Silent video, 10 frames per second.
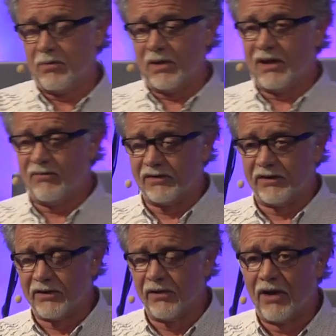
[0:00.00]
believe is
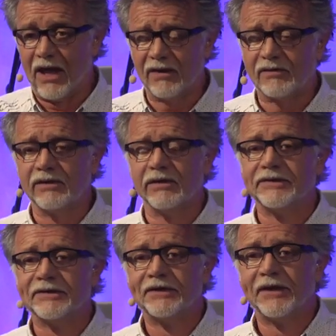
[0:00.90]
incorrect,
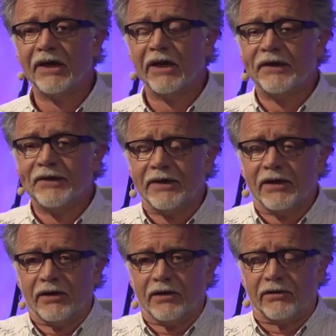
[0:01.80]

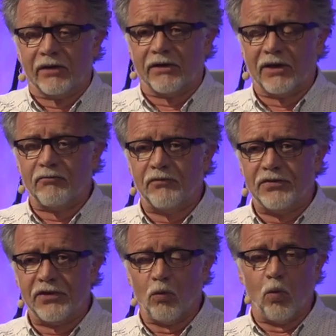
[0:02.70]
that, the,
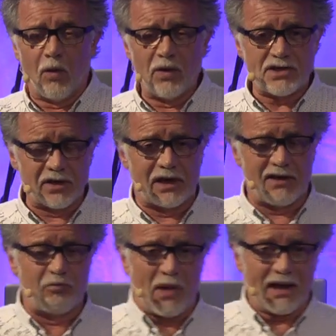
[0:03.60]
that what we should
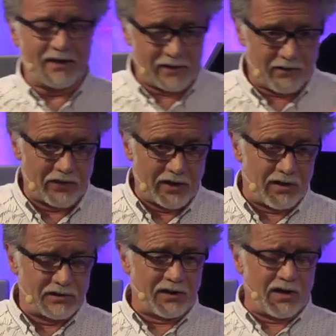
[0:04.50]
live by is love the
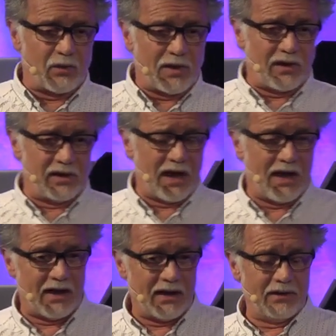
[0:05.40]
Lord your God with all your
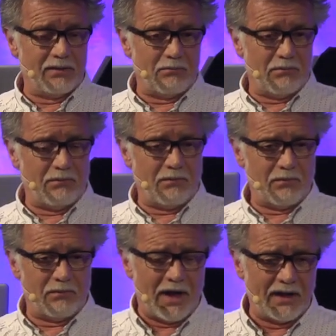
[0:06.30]
heart,
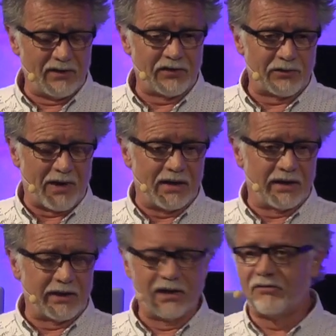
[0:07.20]
mind, and strength, and love